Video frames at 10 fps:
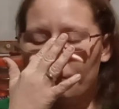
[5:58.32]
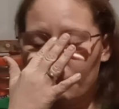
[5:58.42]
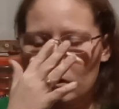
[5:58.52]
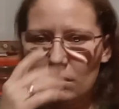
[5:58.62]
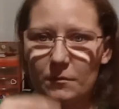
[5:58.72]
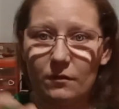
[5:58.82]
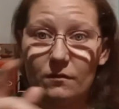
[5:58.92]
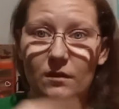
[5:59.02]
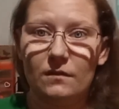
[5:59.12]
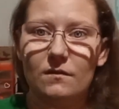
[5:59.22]
of those
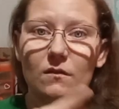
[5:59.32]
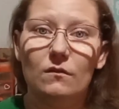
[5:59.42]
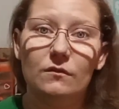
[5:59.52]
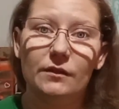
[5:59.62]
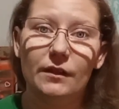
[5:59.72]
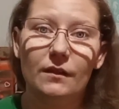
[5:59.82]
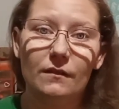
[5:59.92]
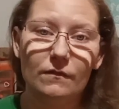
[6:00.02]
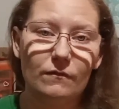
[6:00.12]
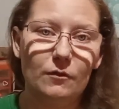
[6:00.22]
insoles you get
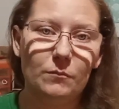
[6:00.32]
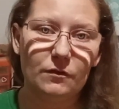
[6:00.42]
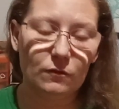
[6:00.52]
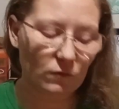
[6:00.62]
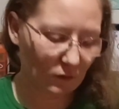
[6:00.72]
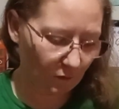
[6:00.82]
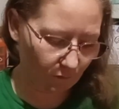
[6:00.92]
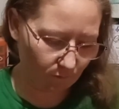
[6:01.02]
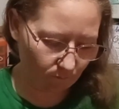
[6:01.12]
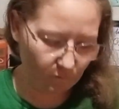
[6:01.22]
from the store,
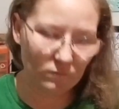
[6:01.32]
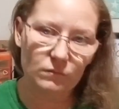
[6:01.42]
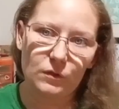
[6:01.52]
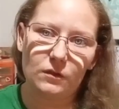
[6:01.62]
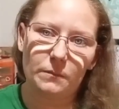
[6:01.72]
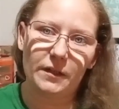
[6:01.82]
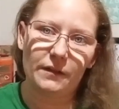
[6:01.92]
putting them in